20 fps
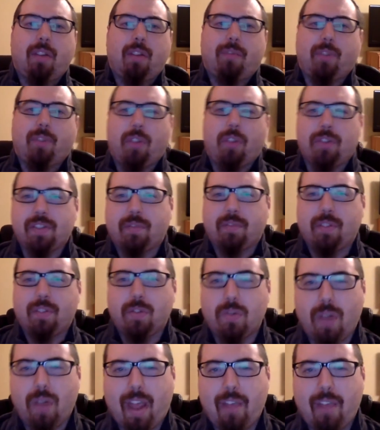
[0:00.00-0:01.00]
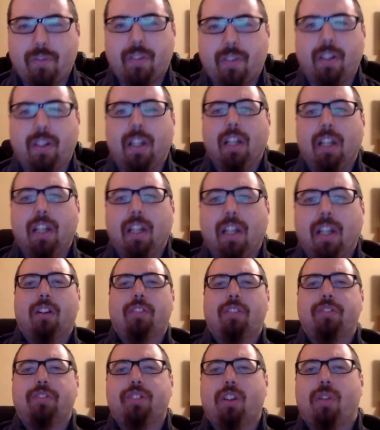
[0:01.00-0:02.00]
For those of you who haven't
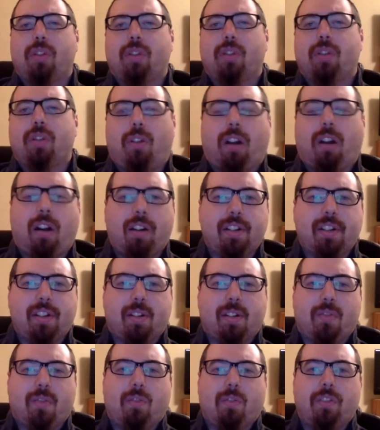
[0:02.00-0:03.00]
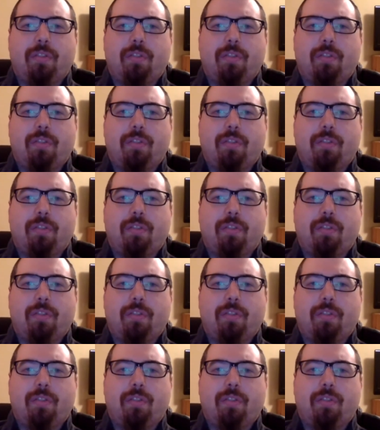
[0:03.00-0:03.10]
heard, Joe Artis Horn,